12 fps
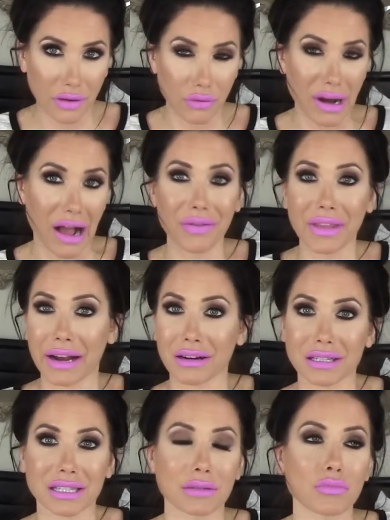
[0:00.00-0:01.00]
around
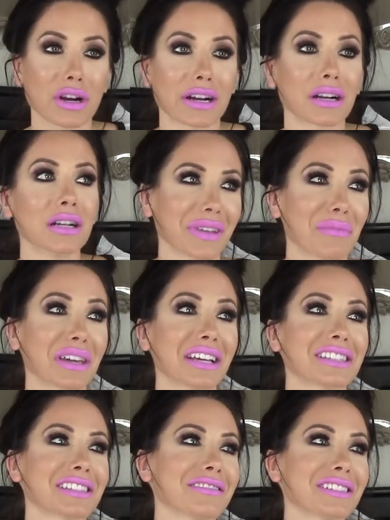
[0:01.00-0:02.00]
there somewhere
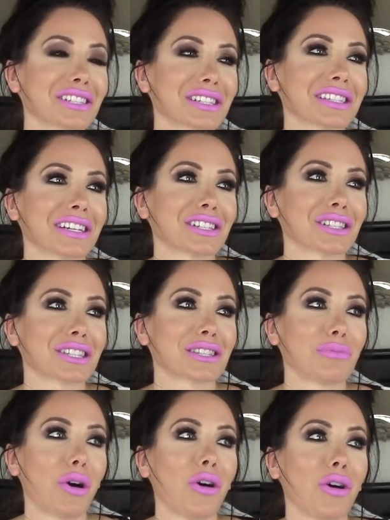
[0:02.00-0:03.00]
because it was just such a
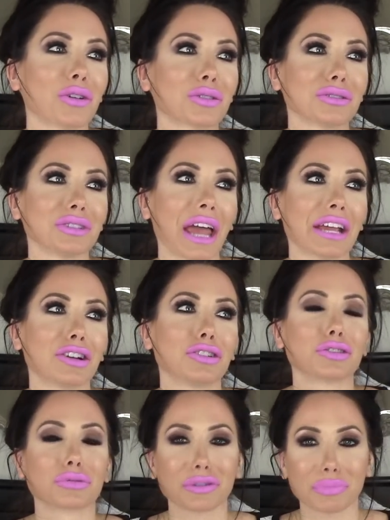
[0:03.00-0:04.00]
small like
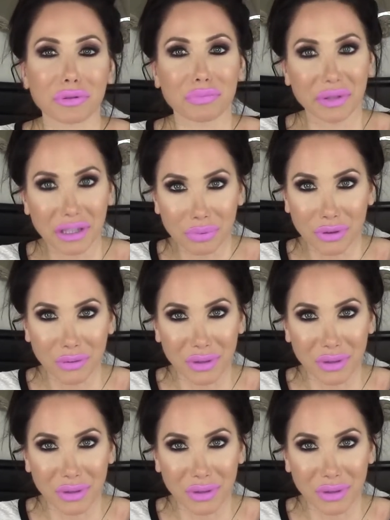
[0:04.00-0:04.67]
group of people.